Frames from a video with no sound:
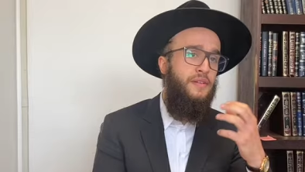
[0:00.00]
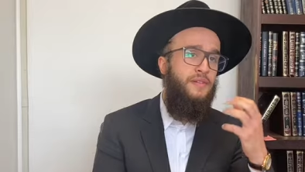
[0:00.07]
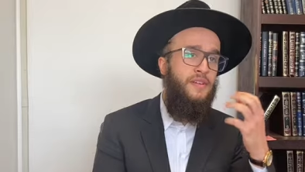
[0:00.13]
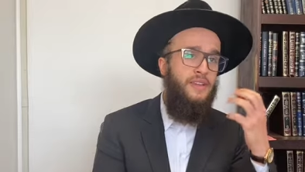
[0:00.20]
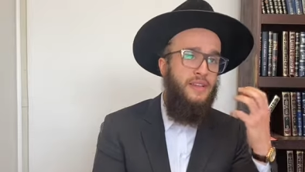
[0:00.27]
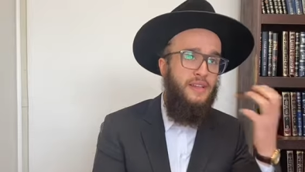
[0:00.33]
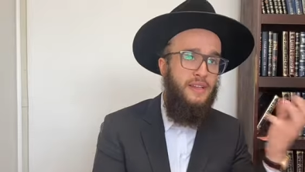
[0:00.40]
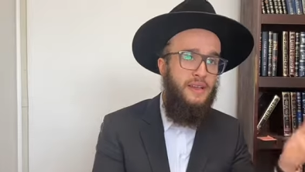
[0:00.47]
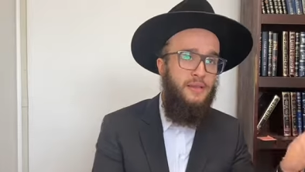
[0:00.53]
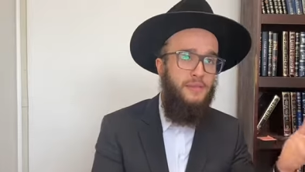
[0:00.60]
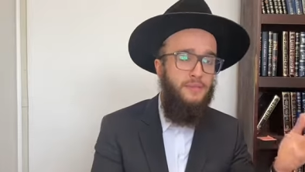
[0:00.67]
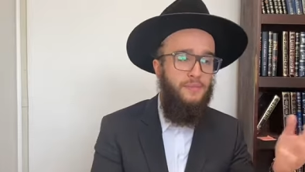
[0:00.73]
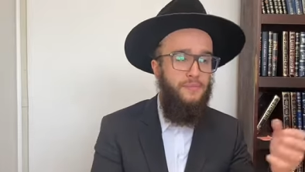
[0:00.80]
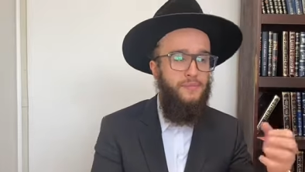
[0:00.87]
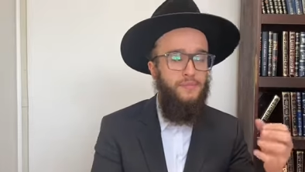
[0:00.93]
physically,
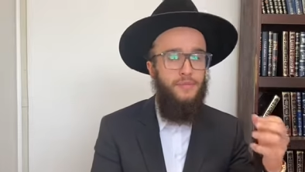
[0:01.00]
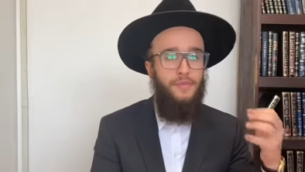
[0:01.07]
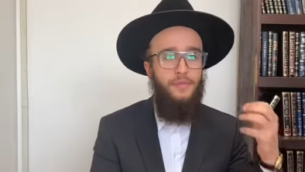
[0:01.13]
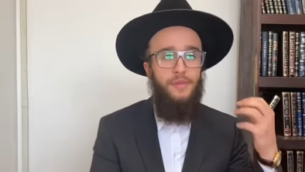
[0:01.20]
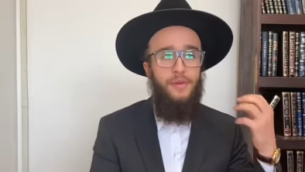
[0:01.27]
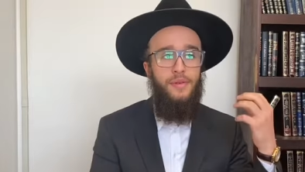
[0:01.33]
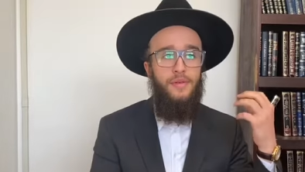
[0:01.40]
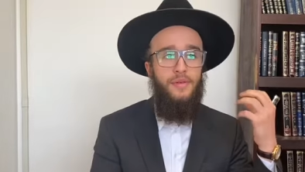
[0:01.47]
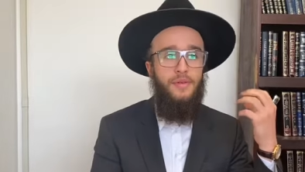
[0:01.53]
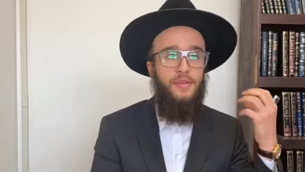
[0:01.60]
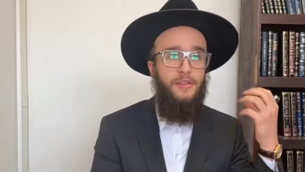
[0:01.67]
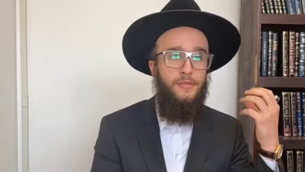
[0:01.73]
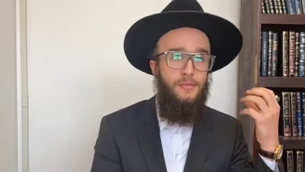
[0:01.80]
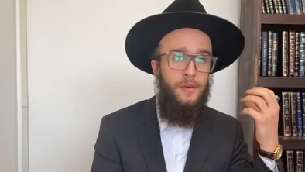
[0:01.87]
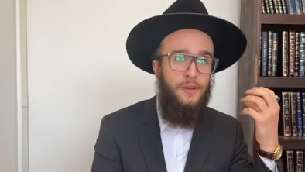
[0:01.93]
whether it's
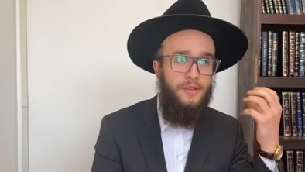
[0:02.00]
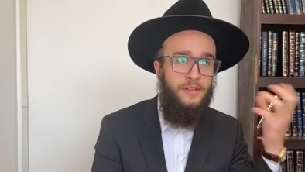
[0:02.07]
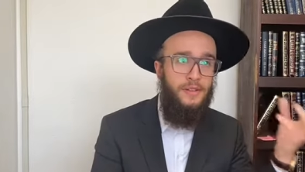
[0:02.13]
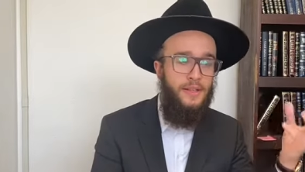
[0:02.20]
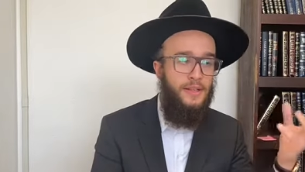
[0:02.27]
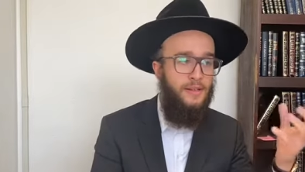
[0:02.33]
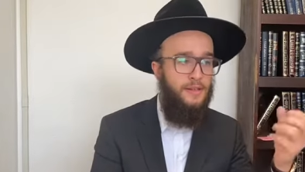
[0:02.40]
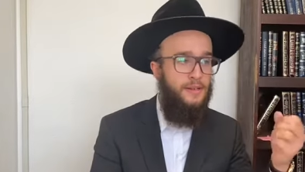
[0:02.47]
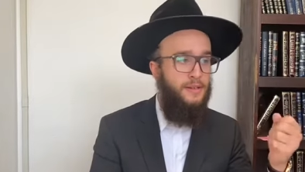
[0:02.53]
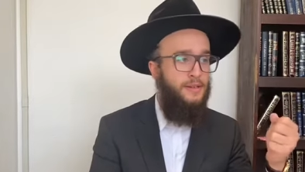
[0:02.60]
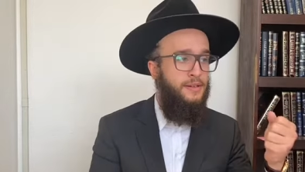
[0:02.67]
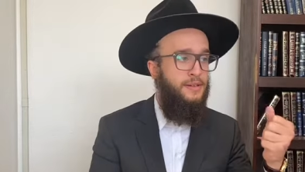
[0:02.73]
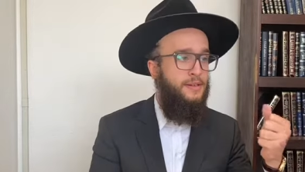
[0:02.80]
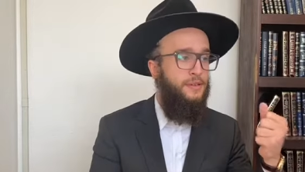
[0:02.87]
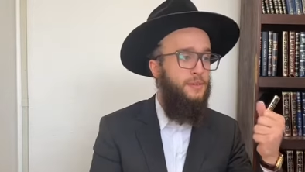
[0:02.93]
spiritually,
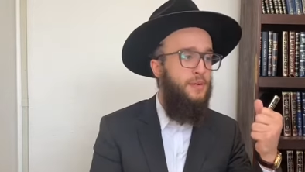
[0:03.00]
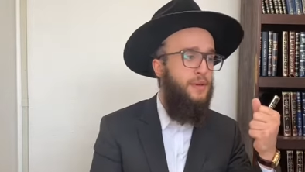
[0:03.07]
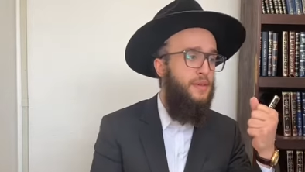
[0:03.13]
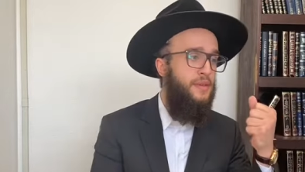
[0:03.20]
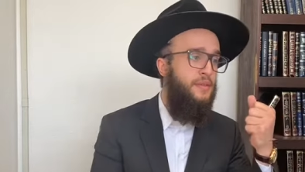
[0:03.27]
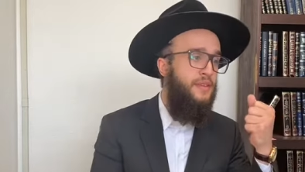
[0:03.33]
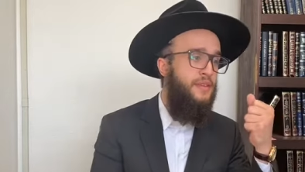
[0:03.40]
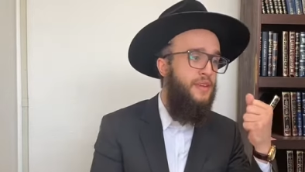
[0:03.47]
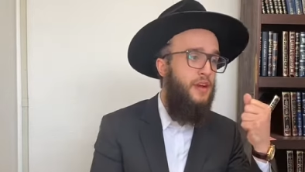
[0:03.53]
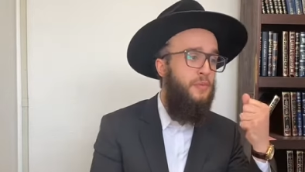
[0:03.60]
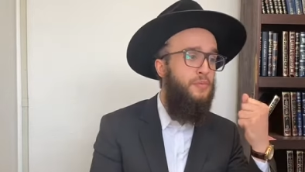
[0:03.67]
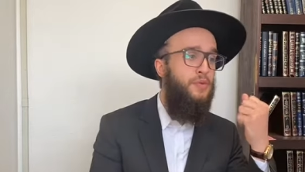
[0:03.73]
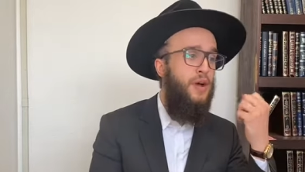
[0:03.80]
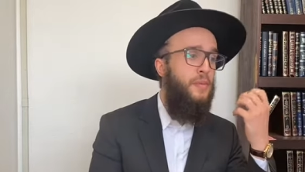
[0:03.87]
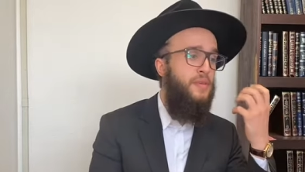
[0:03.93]
whether if it's our
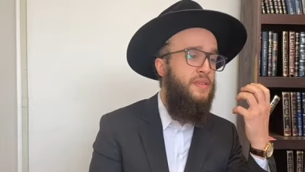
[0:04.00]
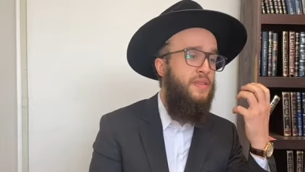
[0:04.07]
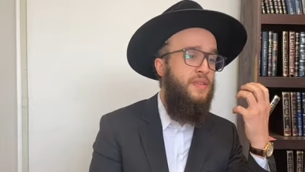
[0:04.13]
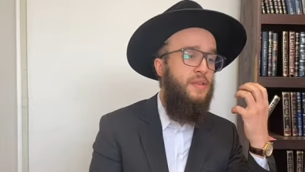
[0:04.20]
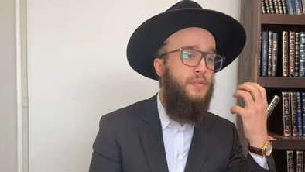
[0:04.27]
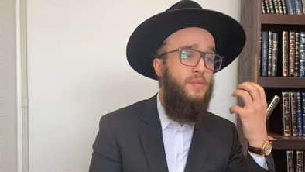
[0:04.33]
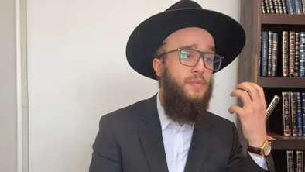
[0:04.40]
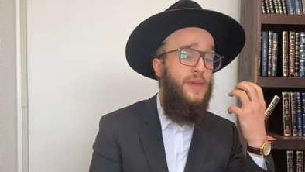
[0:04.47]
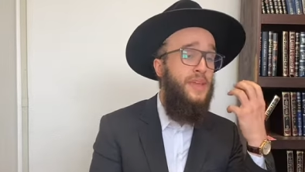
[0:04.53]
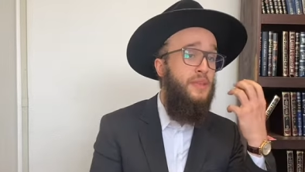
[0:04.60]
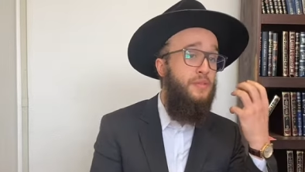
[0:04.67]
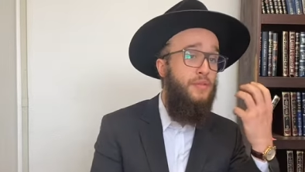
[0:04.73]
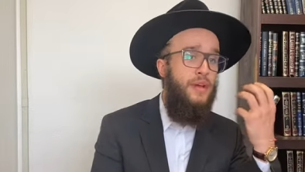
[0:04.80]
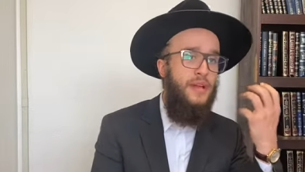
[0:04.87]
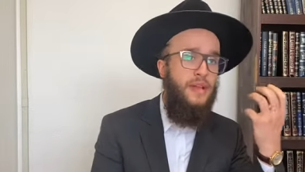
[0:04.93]
promises that we've made
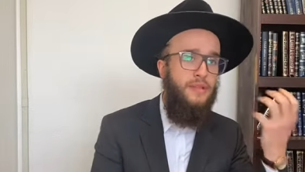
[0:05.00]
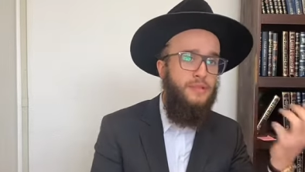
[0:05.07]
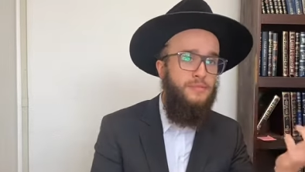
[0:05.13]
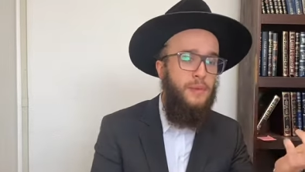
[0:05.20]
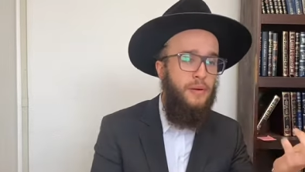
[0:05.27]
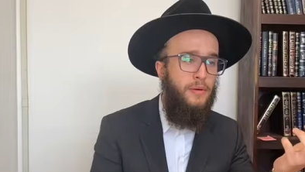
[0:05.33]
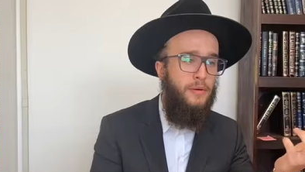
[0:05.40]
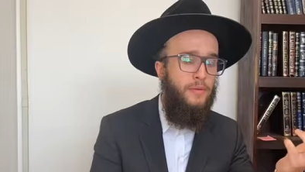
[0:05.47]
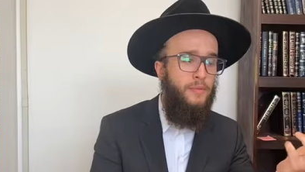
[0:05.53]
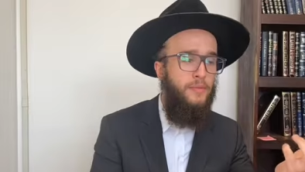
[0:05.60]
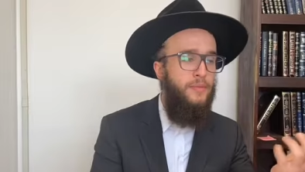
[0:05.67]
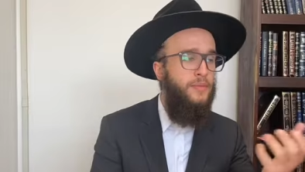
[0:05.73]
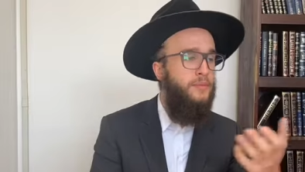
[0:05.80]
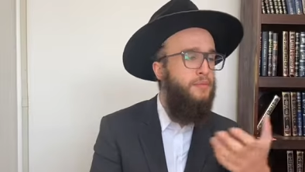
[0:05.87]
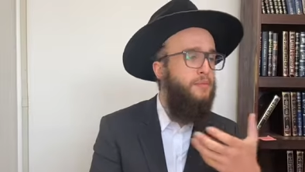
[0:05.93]
to HaKadosh Baruch Hu,
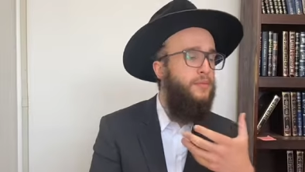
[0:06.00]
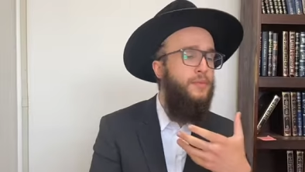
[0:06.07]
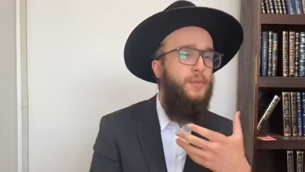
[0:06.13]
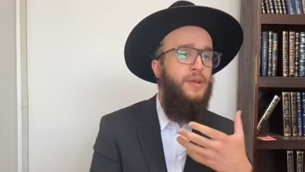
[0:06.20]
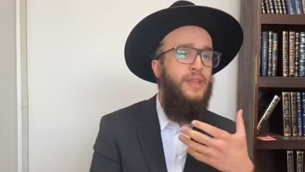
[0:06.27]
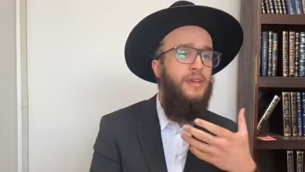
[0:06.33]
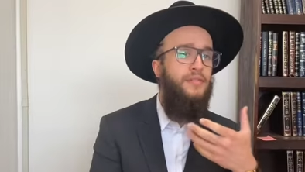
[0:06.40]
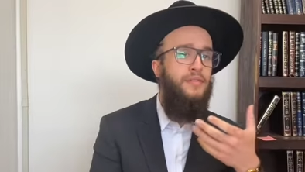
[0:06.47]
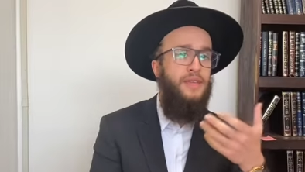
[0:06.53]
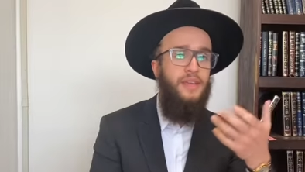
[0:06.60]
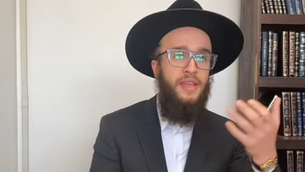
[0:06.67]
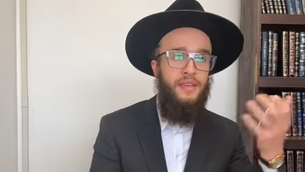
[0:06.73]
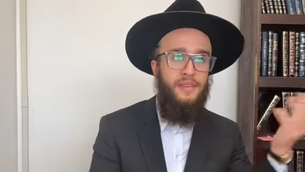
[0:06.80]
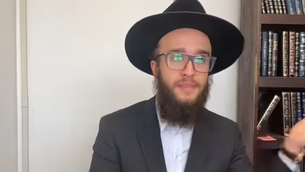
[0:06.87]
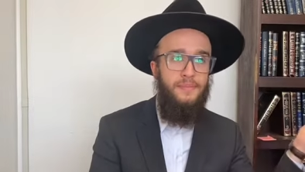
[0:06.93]
whatever it
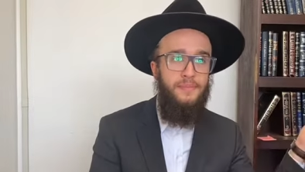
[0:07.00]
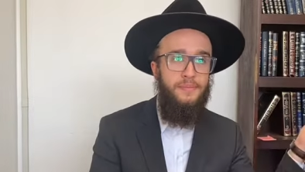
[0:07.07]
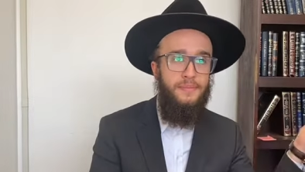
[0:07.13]
is.